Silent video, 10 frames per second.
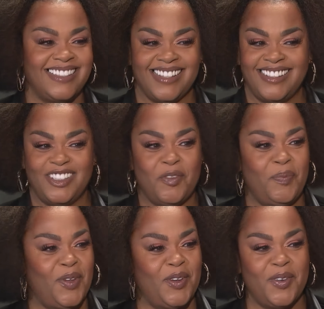been such
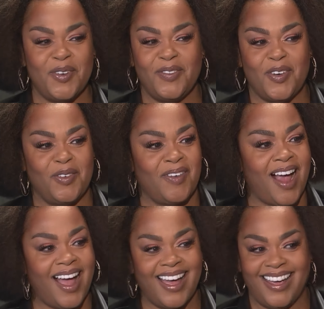a beautiful
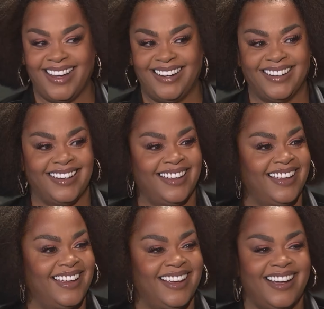ride.
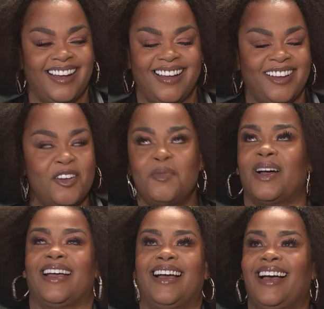
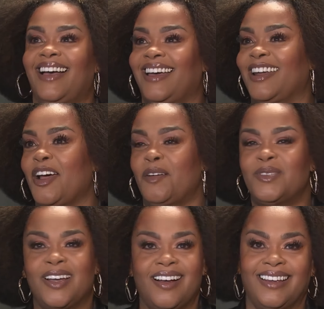Oh my God,
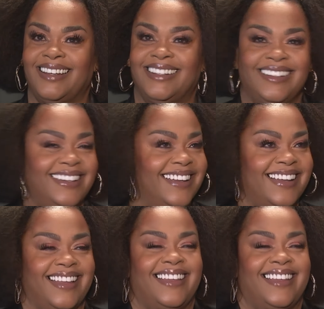I'm talking,